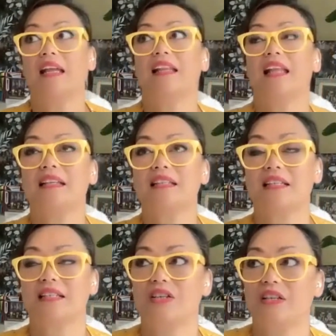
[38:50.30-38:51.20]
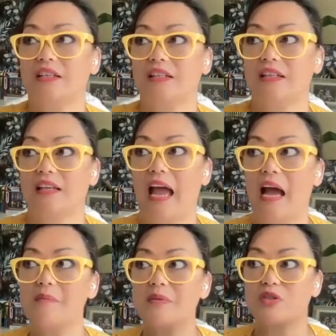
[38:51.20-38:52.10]
And that's such an
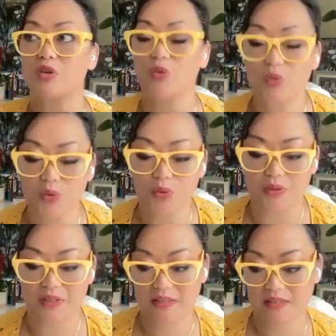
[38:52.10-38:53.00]
absolute,